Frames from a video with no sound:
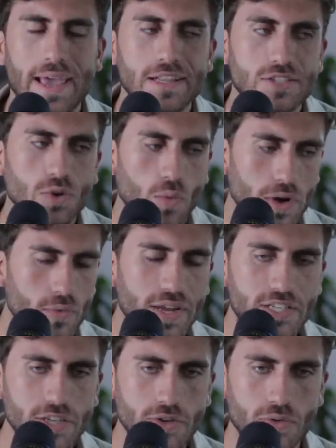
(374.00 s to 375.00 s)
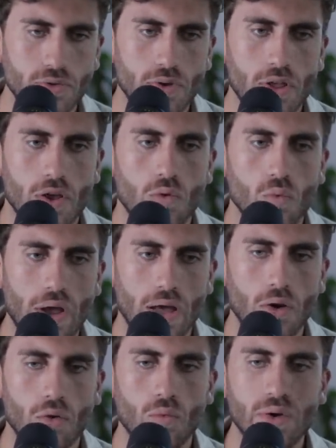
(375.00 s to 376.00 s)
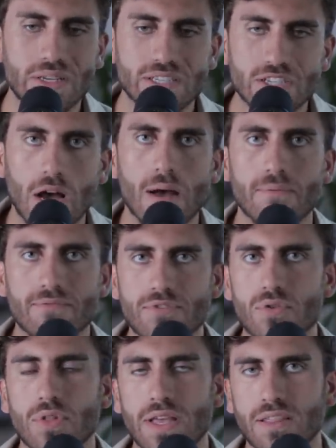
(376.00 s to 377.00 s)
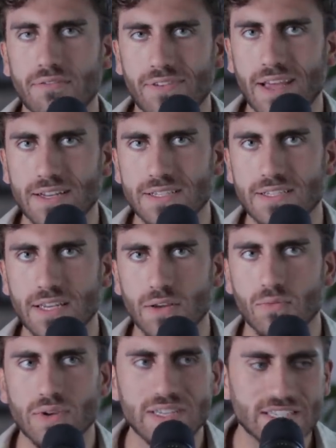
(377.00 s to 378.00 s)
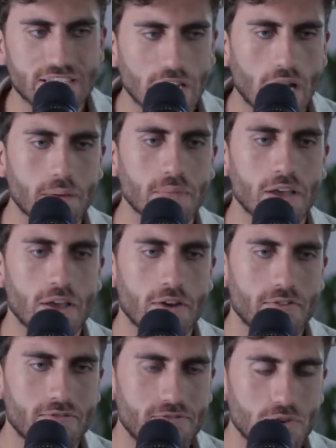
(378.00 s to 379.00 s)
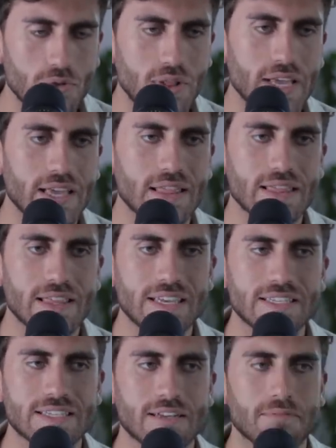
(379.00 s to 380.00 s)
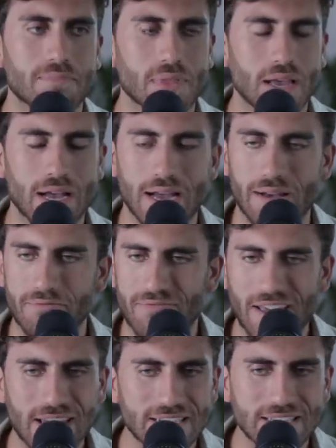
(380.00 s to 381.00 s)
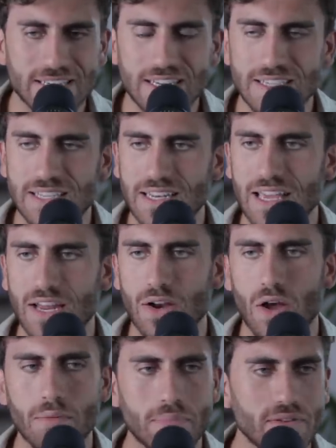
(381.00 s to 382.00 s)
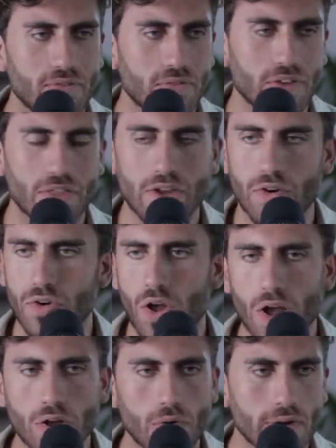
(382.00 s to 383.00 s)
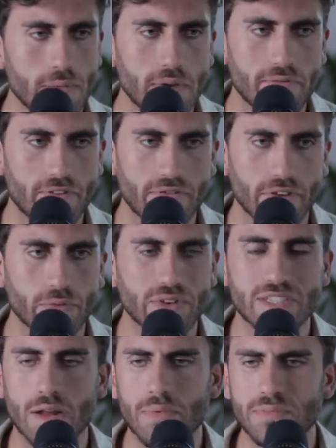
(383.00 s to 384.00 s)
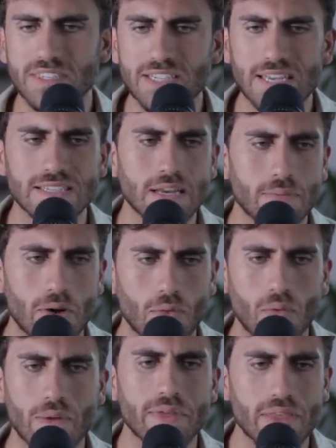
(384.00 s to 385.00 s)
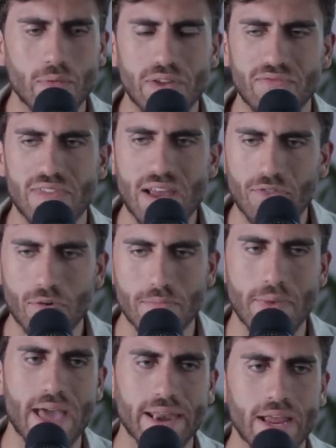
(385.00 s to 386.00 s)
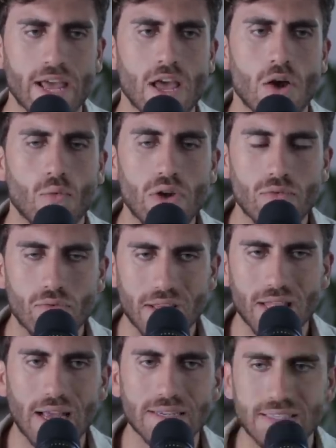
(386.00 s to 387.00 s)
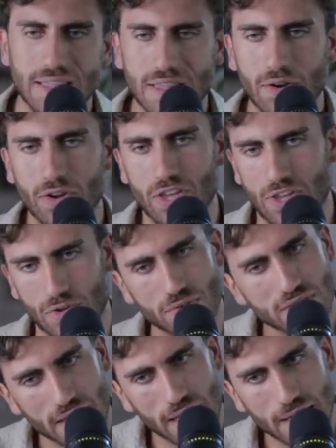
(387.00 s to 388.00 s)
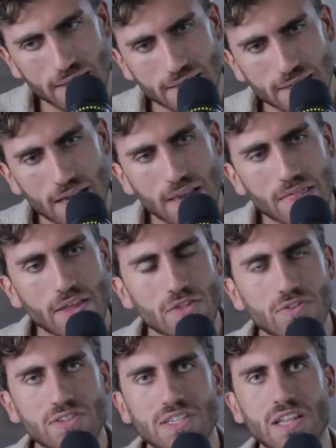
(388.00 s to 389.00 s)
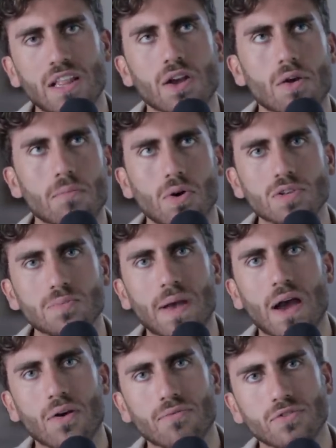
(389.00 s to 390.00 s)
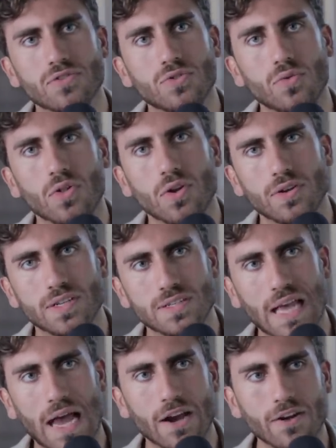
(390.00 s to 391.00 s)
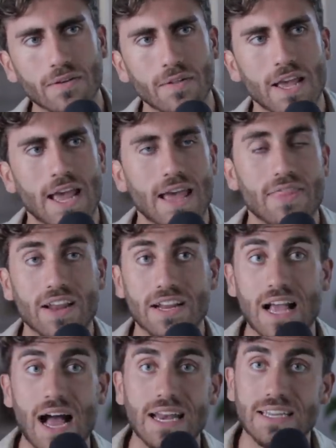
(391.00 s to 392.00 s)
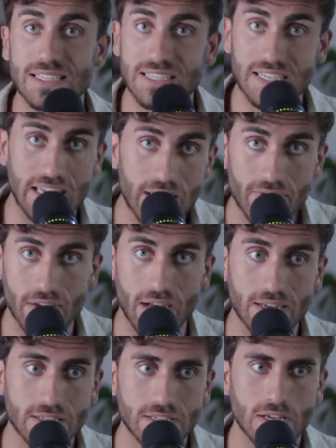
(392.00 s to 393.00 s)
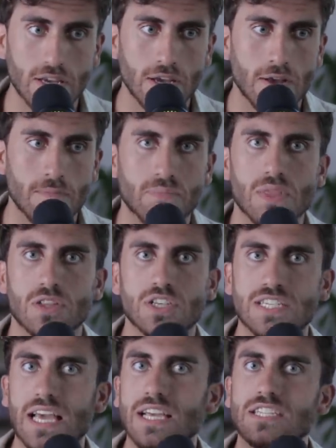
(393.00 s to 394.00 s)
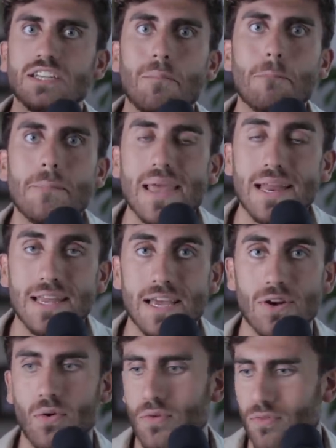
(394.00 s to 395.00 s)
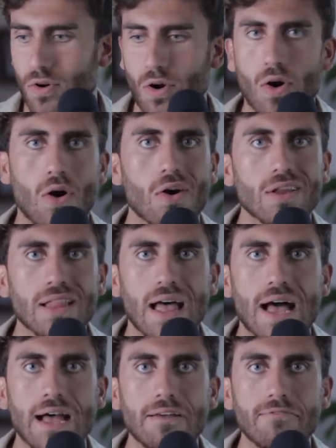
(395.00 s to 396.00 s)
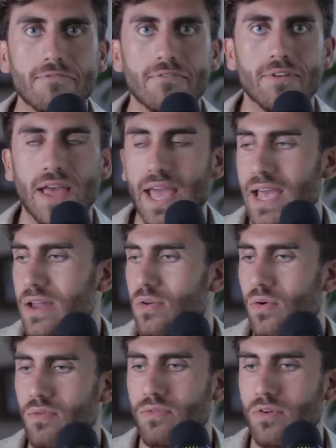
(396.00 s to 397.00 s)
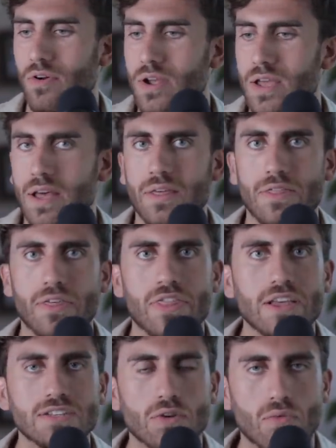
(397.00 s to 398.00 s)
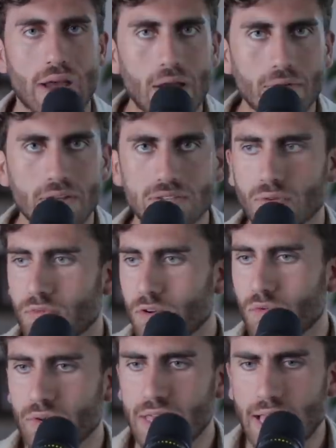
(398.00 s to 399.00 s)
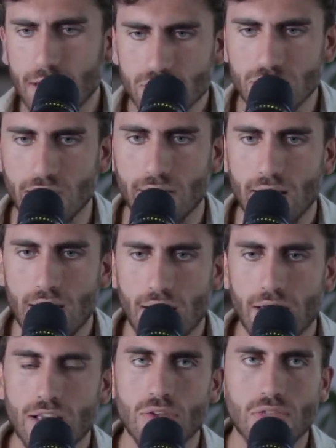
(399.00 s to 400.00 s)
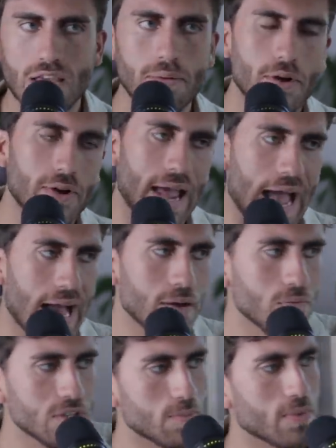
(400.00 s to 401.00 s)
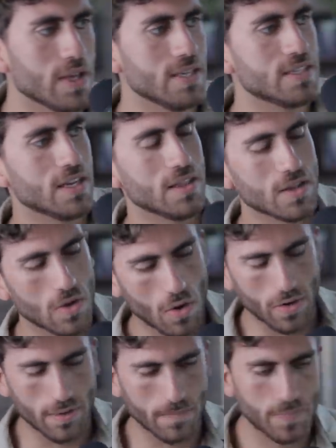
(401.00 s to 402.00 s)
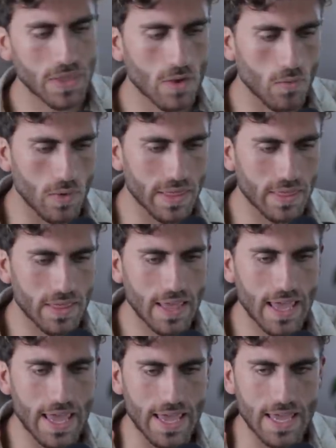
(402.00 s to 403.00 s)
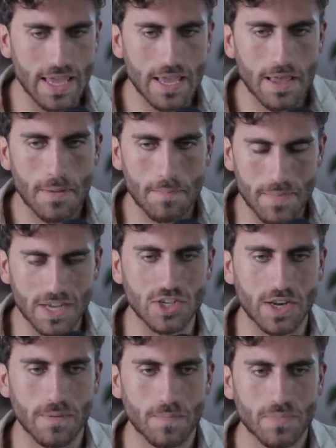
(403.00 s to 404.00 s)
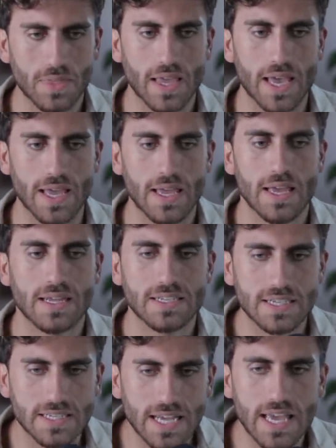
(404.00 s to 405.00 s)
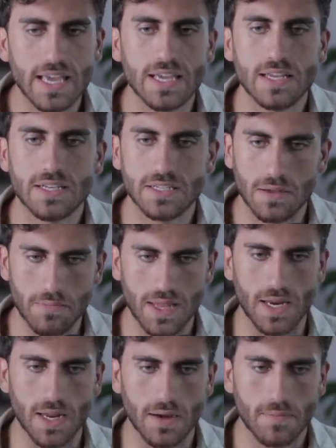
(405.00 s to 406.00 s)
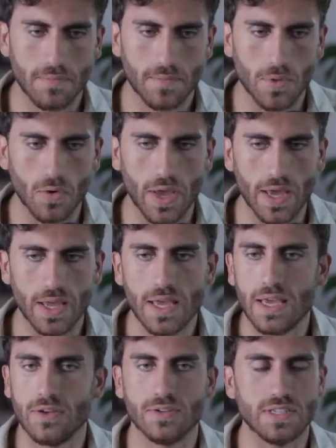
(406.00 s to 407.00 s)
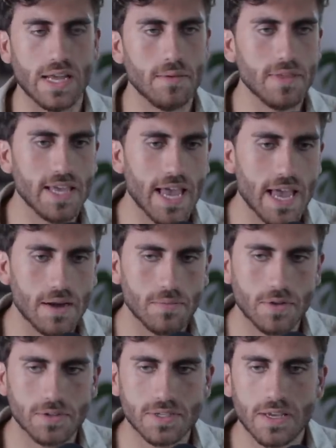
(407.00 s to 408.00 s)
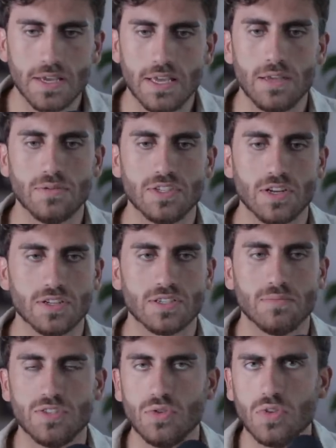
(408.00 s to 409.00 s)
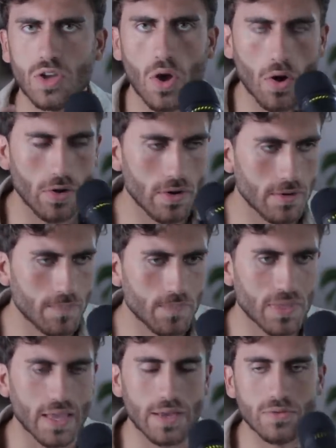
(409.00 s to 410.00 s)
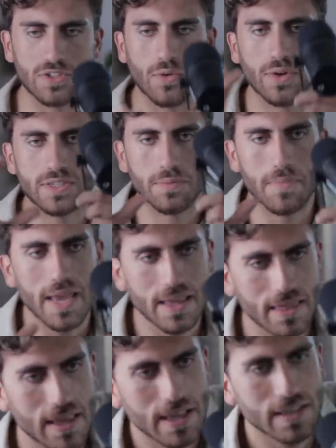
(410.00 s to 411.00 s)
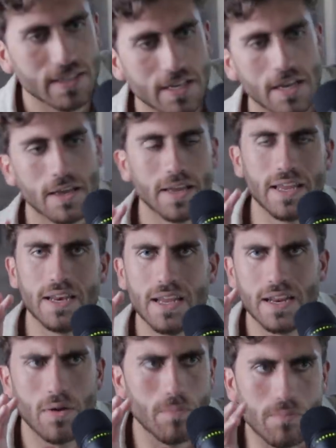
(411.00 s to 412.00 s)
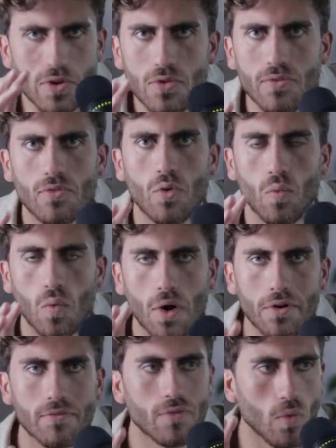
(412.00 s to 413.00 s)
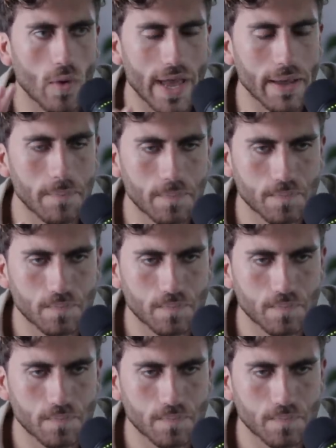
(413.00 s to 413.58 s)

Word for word: And so what do we do? Well, we stop fueling the fantasy. We stop fueling these uh, fantasies that cannot be fulfilled, that are not going to be fulfilled. We stop obsessing about women that we've never met. We realize that they're using us, that they're stealing our most powerful tool, our desire, that God has given us to take dominion over our life and over the things around us, over creation. Like you think about it, Adam was placed in the garden with a mission, okay, to take dominion. Okay, he was naming the animals, he was going to subdue the garden, he was going to make things in, in a beautiful, wonderful way.